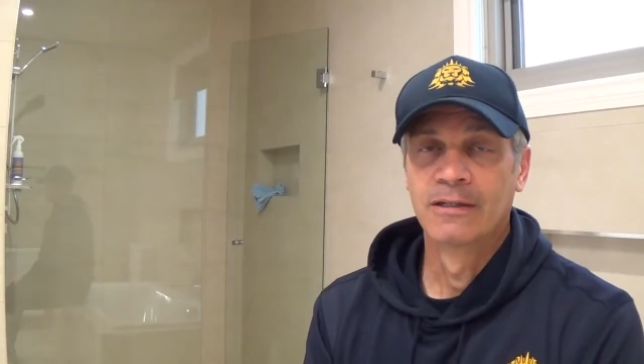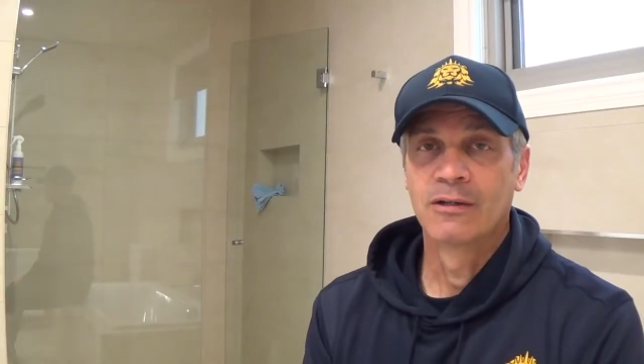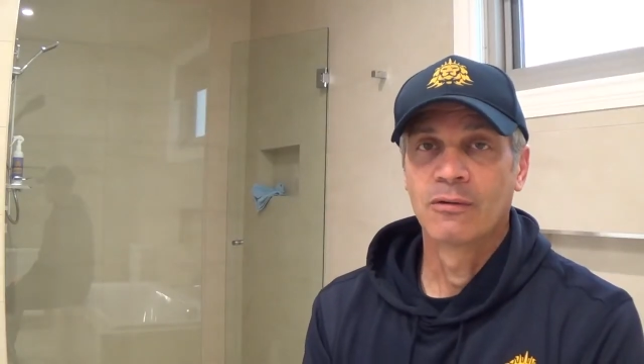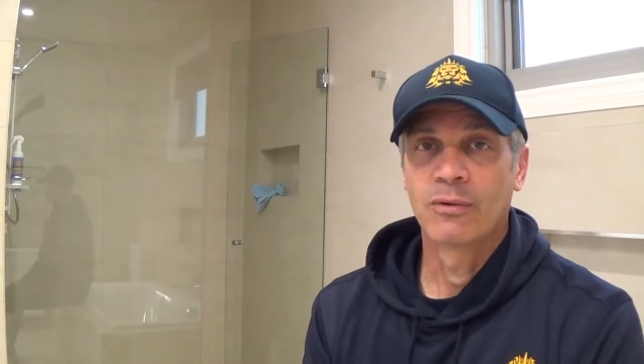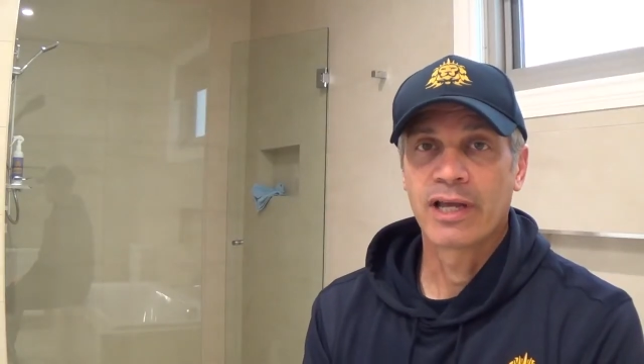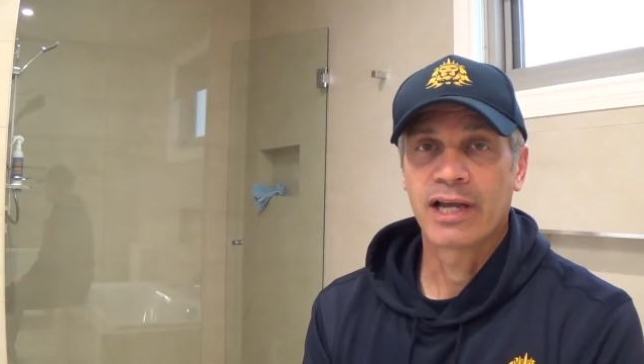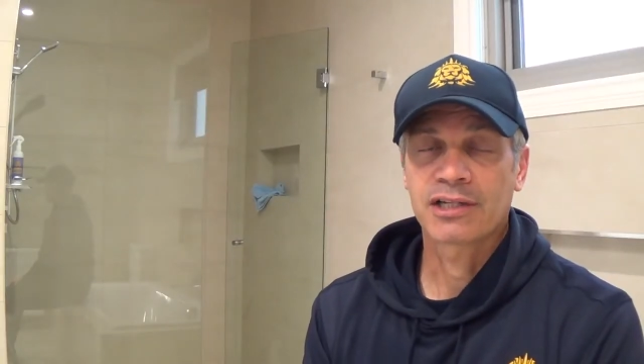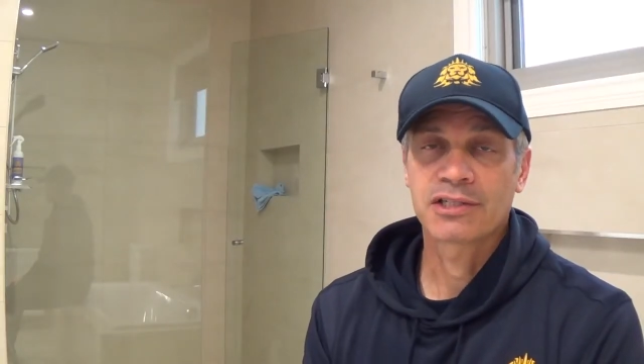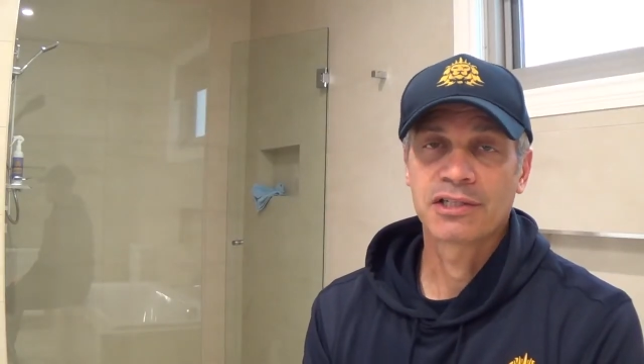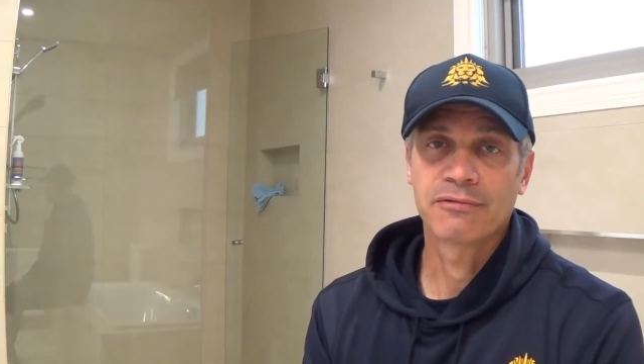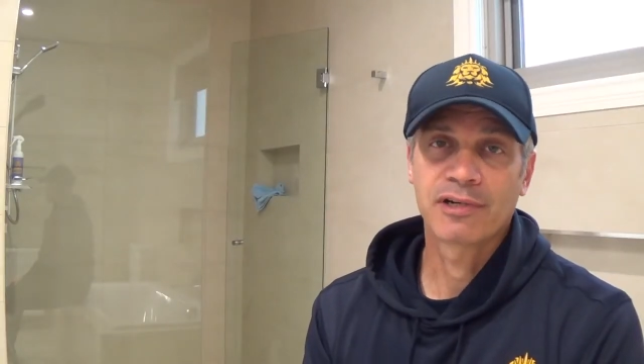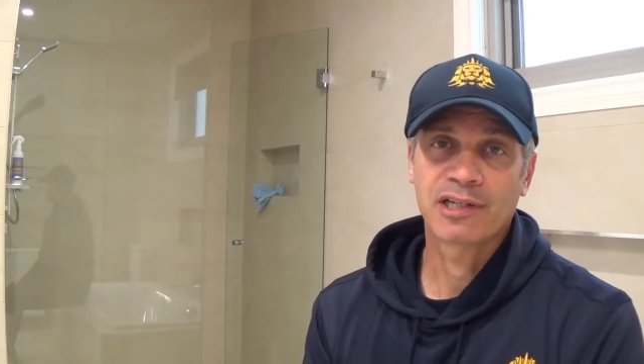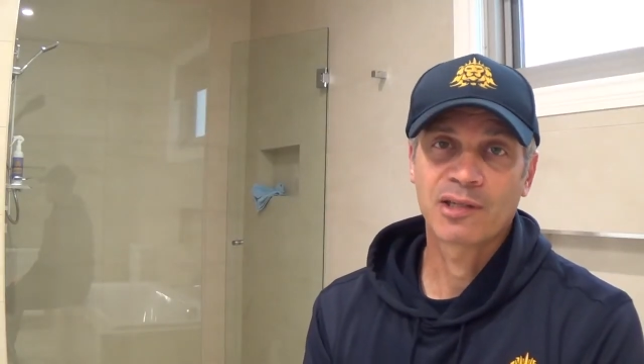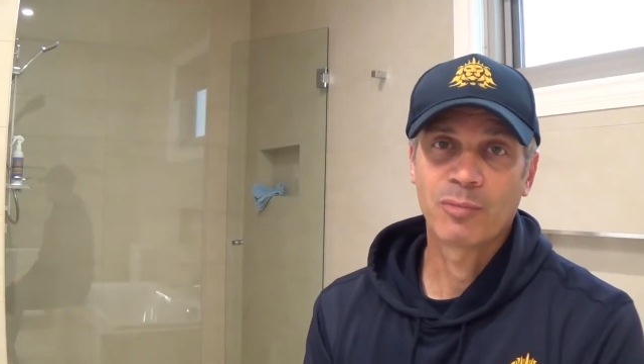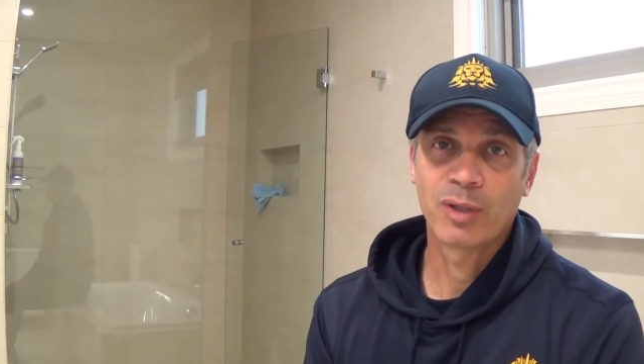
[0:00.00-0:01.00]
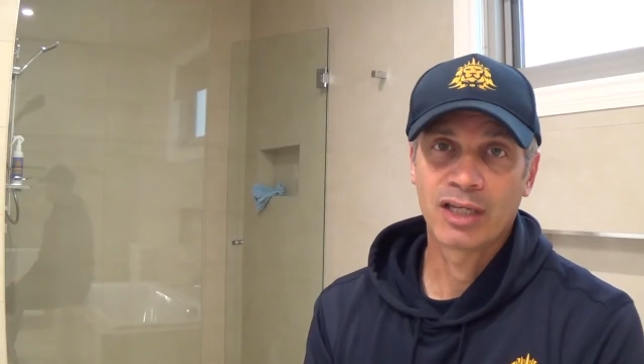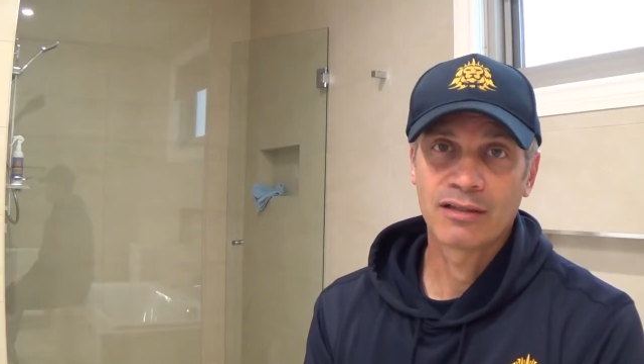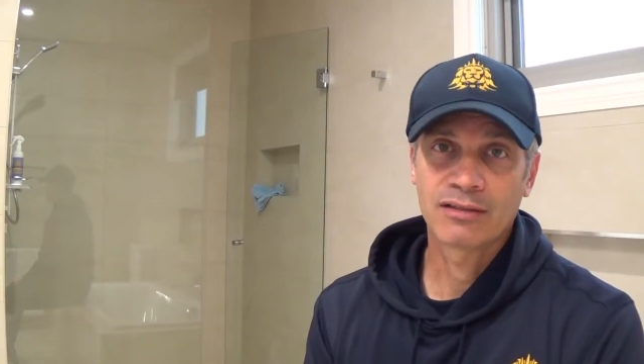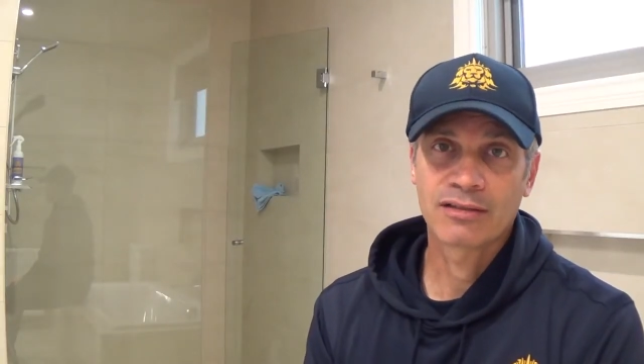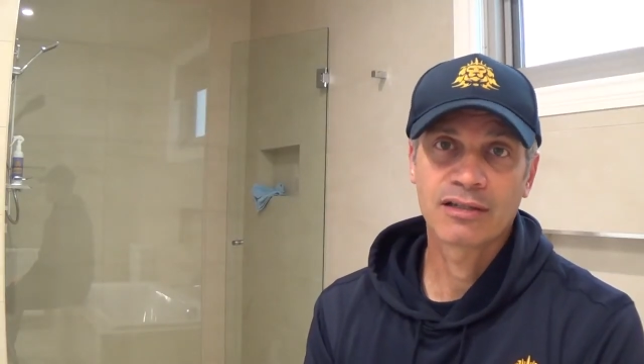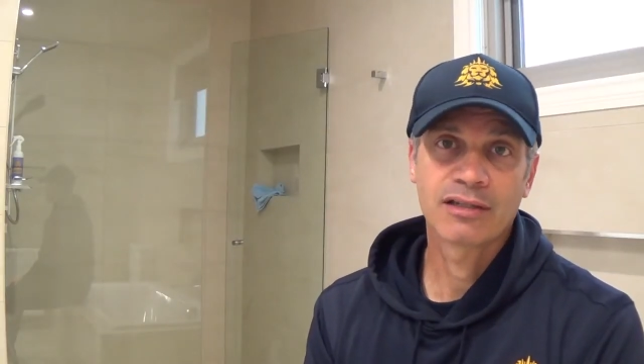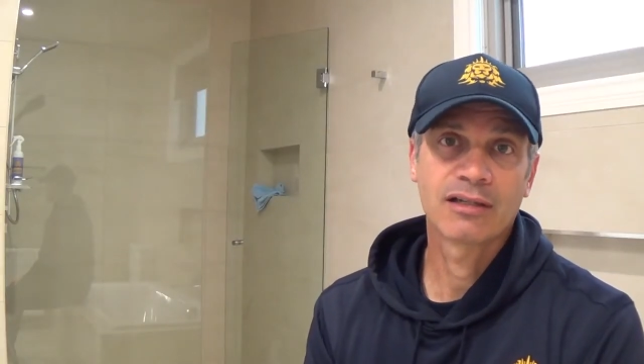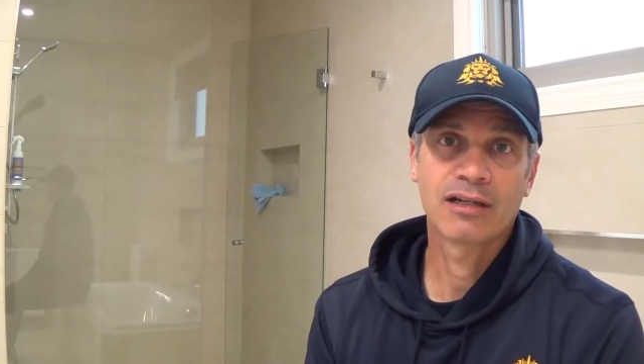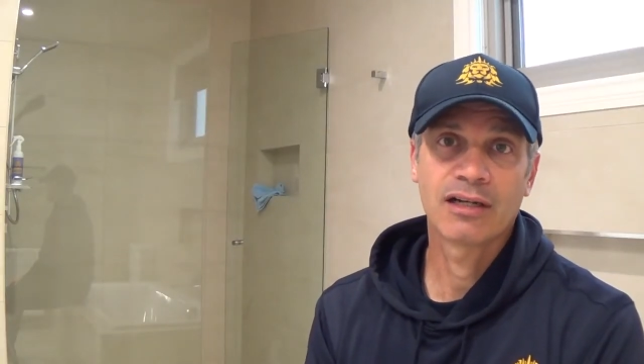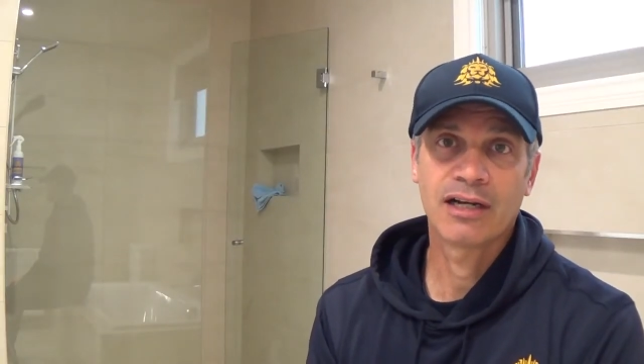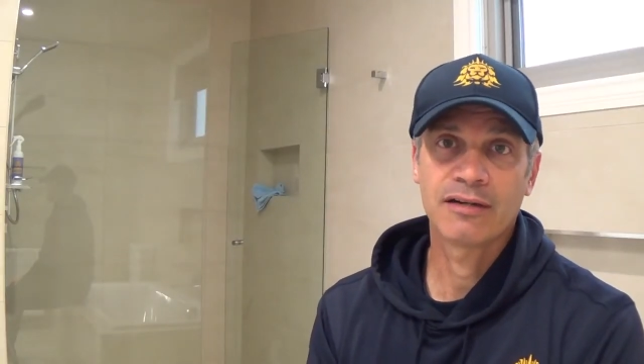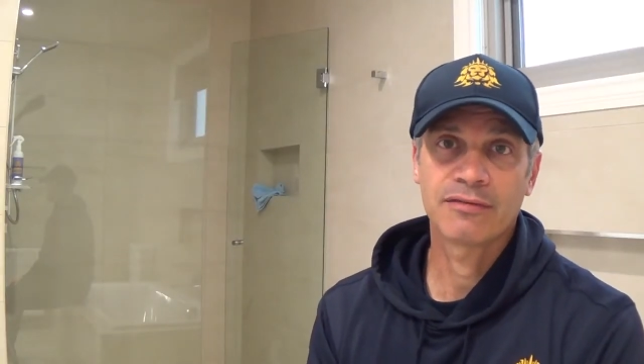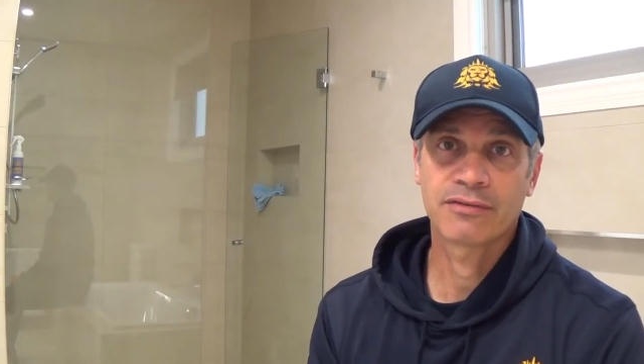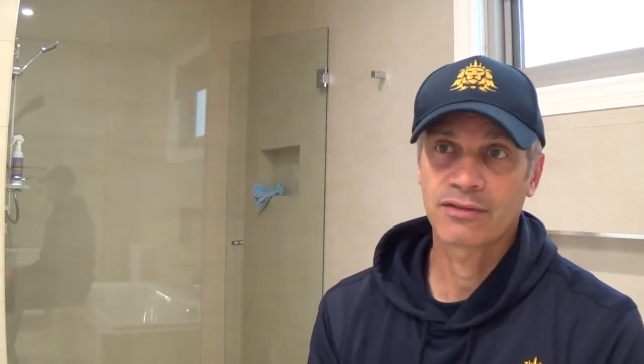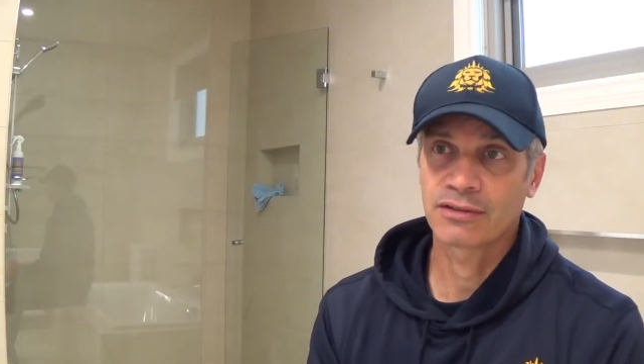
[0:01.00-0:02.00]
we actually recommend
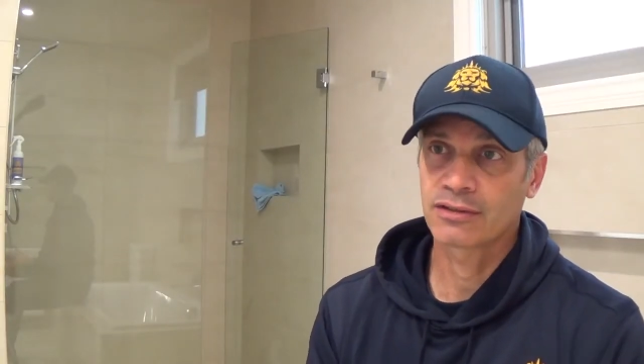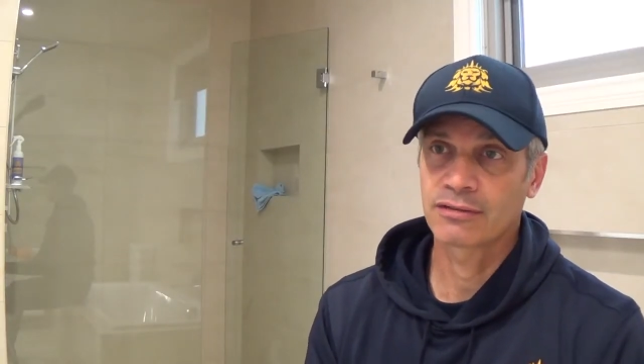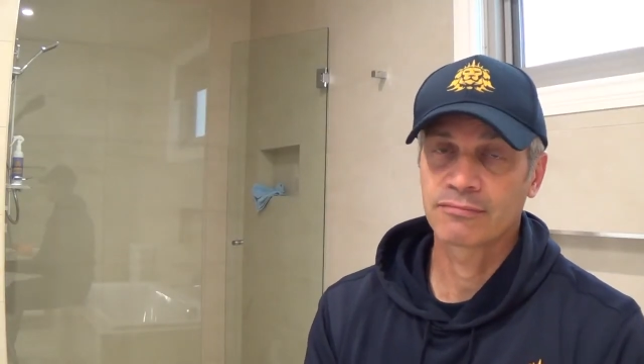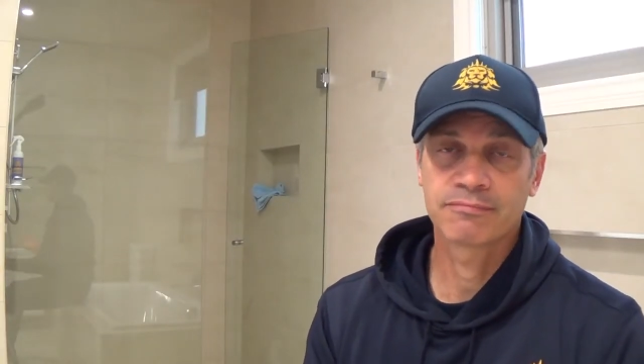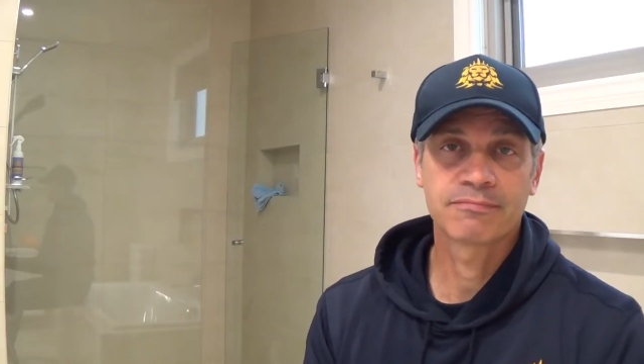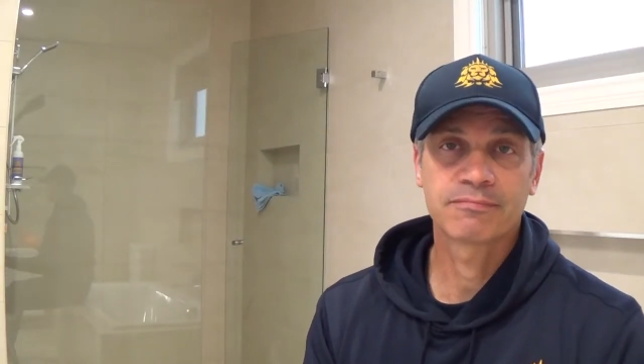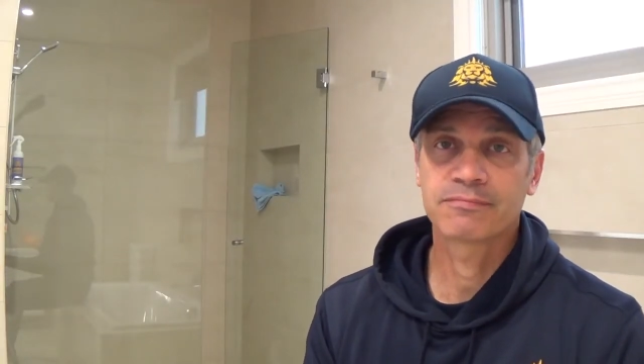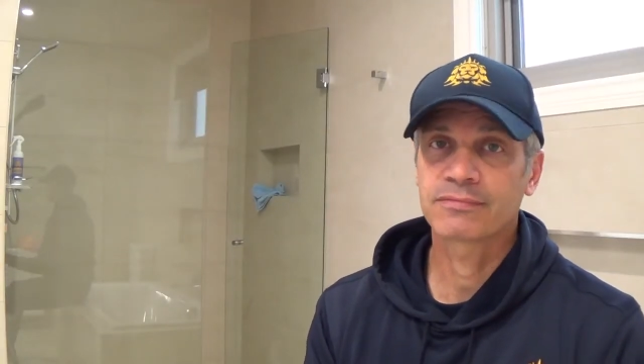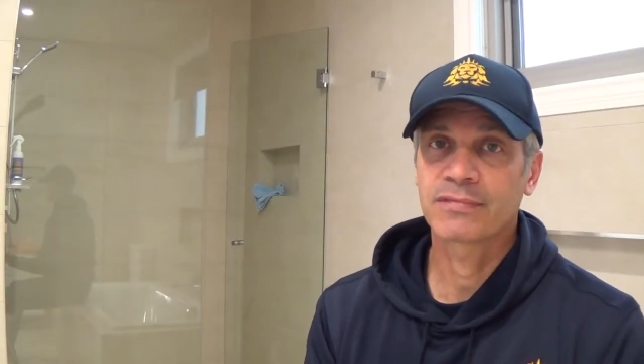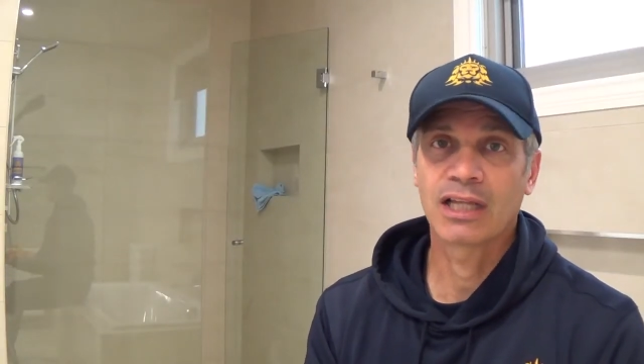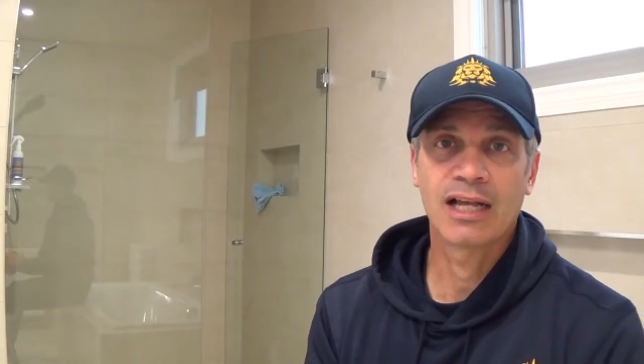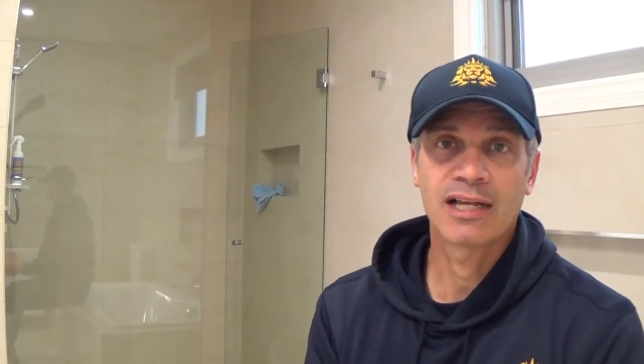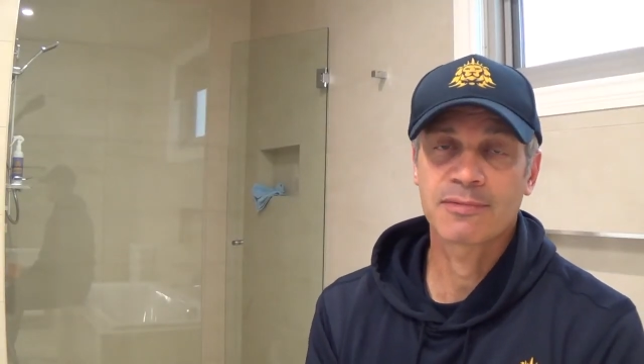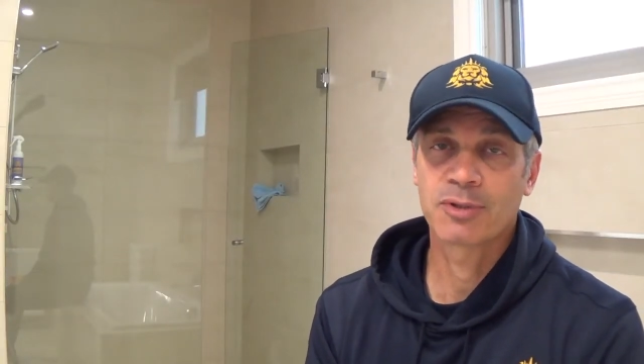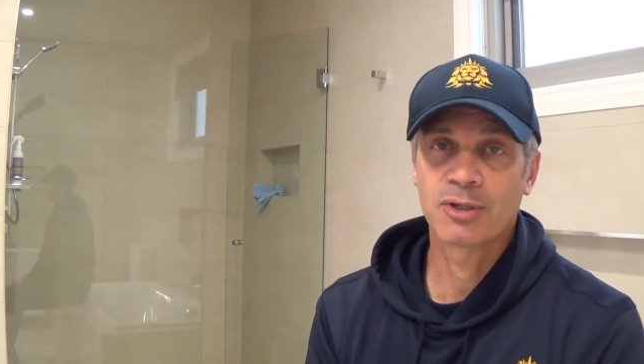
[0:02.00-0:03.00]
after the last